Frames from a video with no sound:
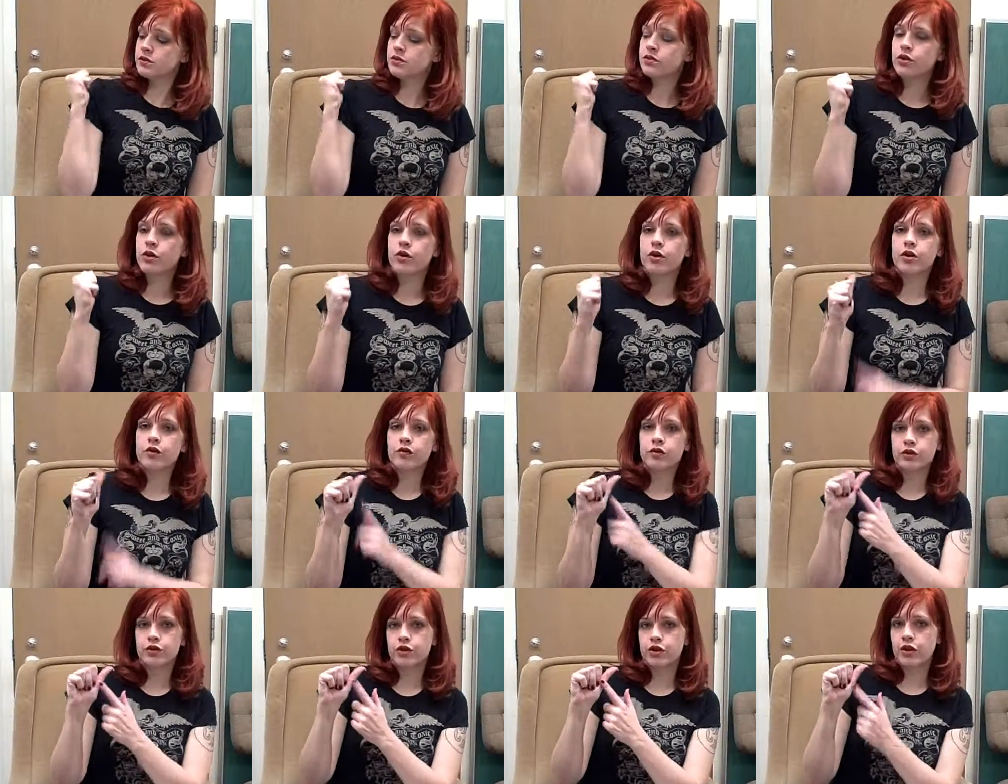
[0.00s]
throw it
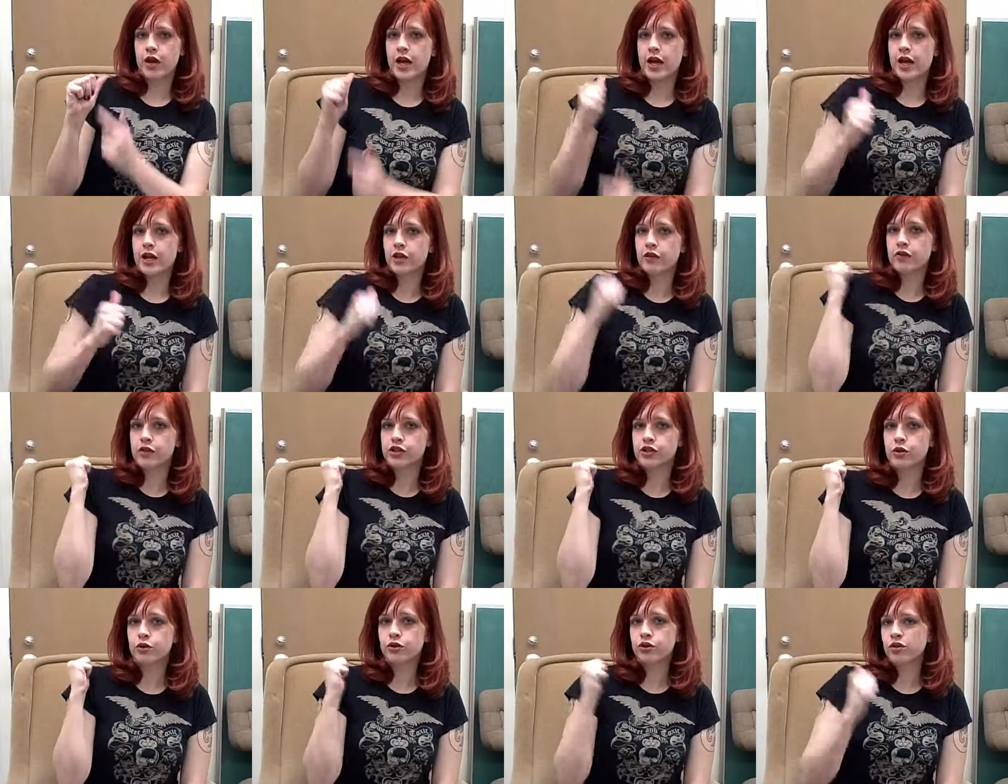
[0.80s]
over your A hand over your
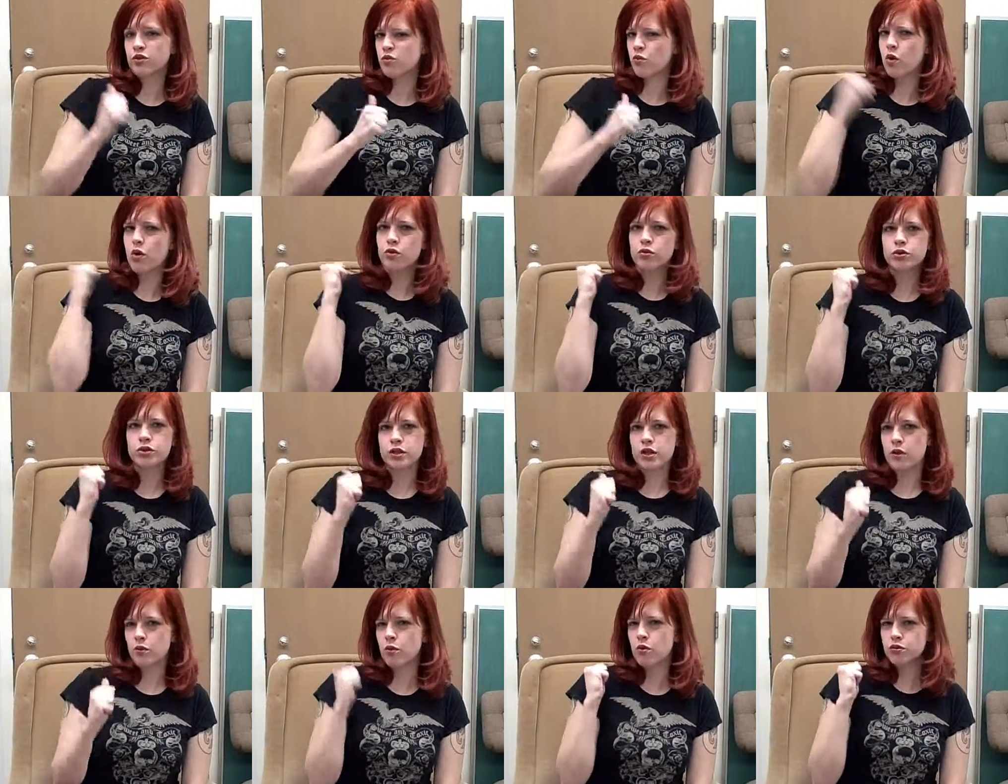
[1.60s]
shoulder.
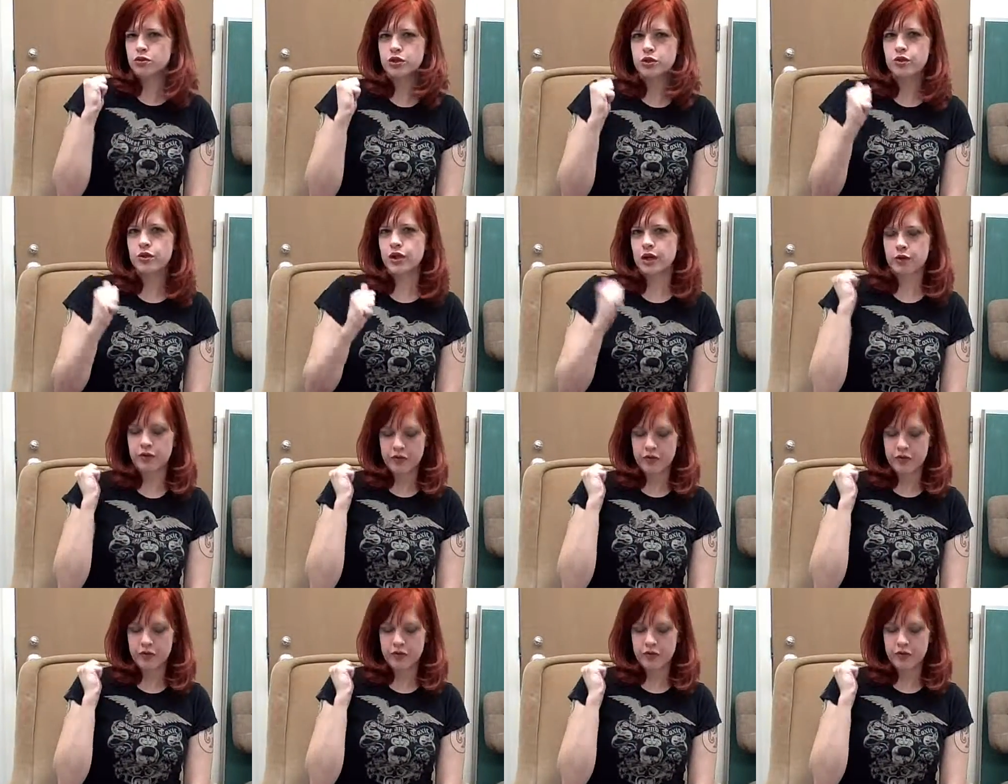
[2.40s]
Won't, I won't do it, I